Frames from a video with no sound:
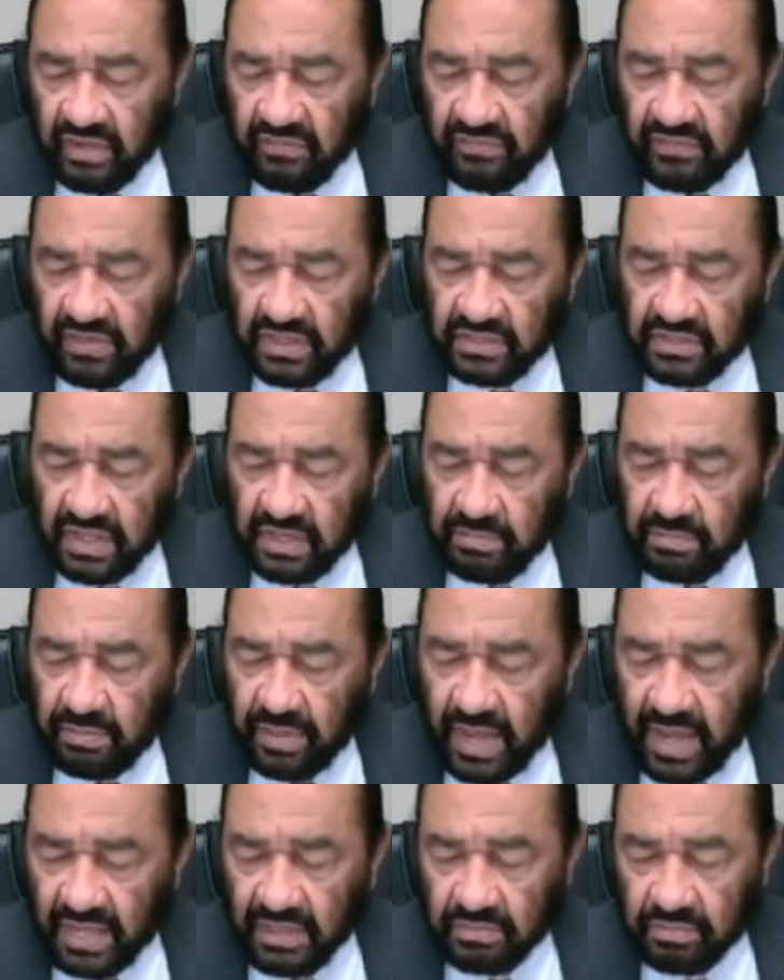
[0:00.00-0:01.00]

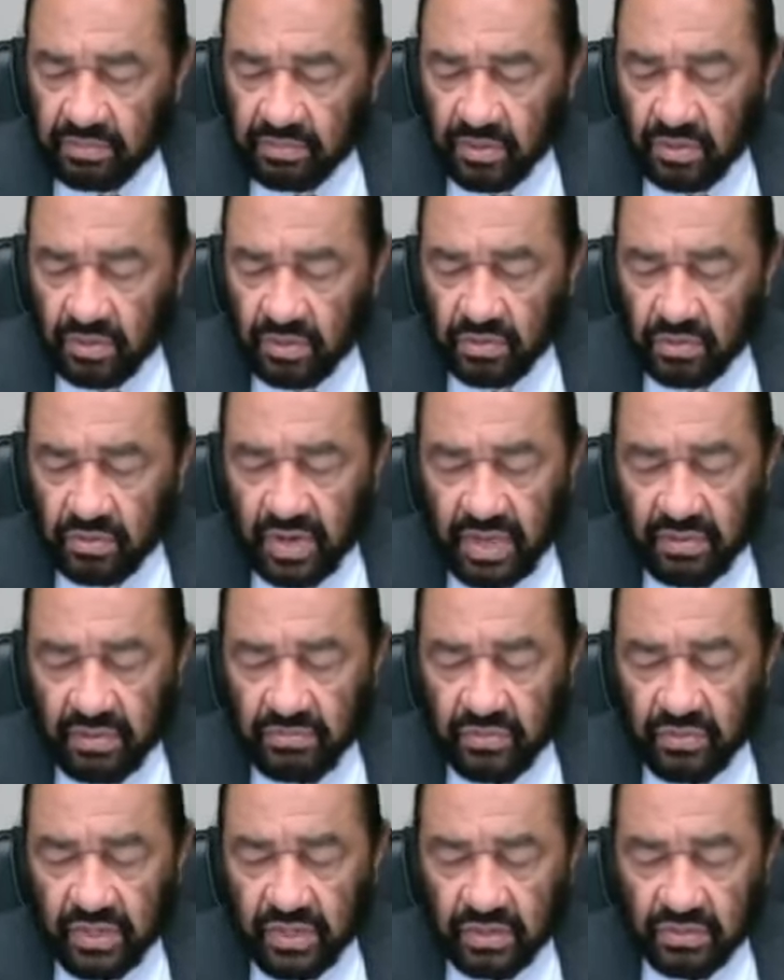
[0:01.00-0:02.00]
FHA Pilot
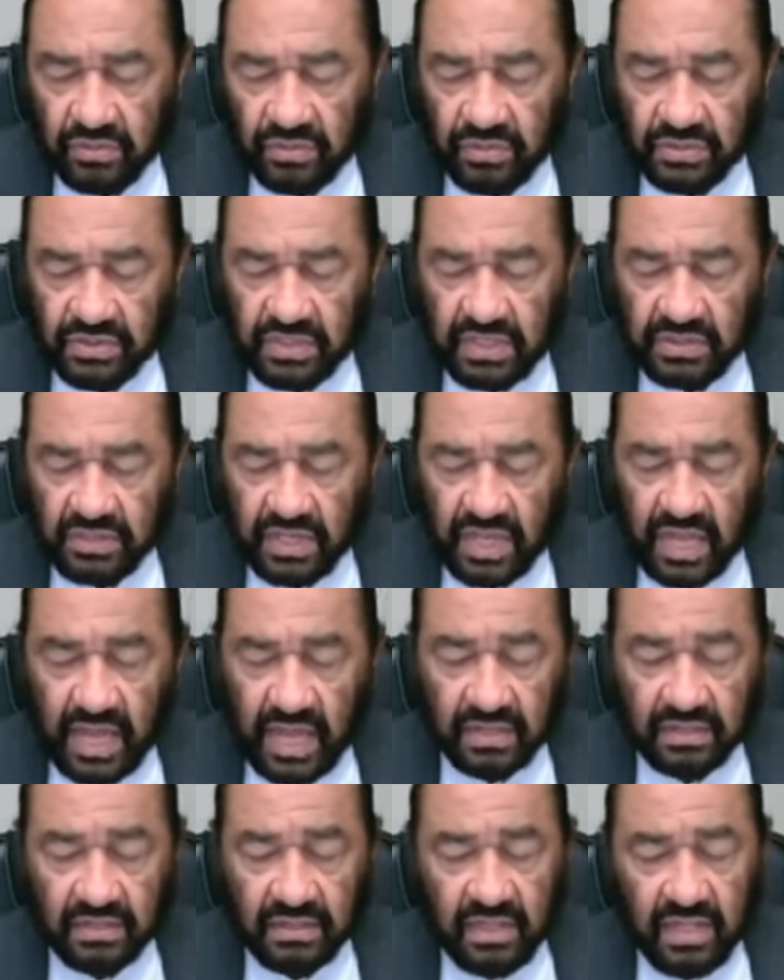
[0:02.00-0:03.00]
Program Reauthorization
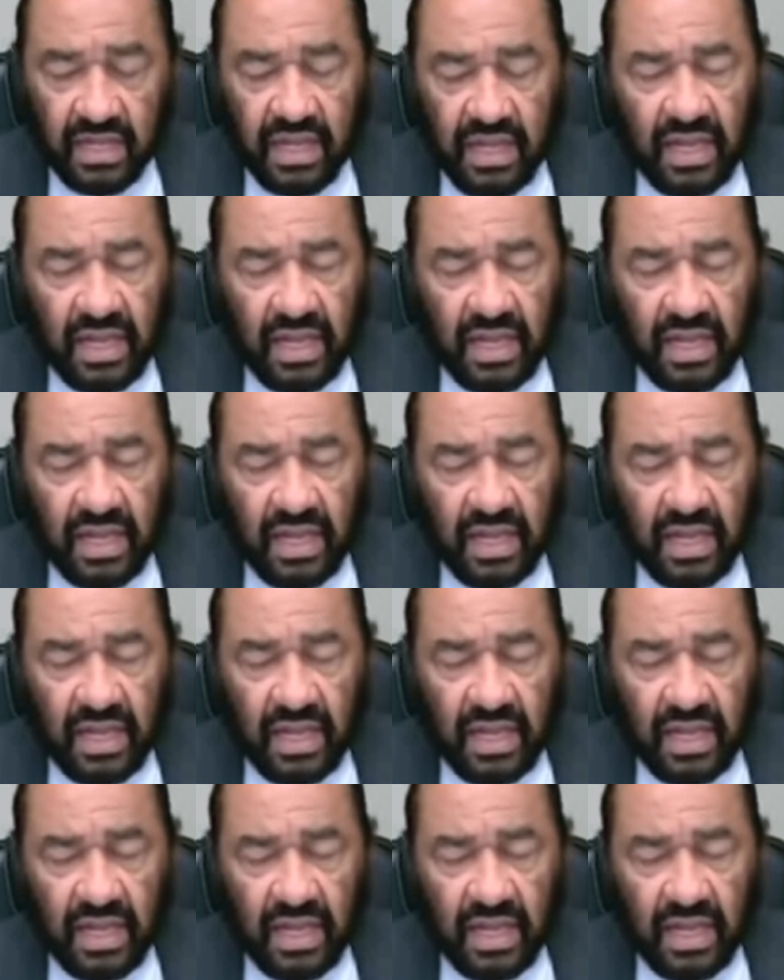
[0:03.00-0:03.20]
Act.